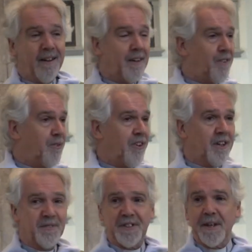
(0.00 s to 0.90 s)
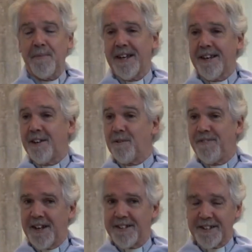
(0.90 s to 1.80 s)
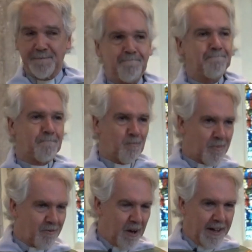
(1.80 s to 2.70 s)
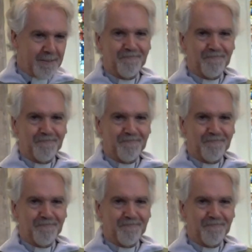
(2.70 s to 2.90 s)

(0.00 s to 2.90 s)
If you search for Tim Heaney, you'll find it. Right.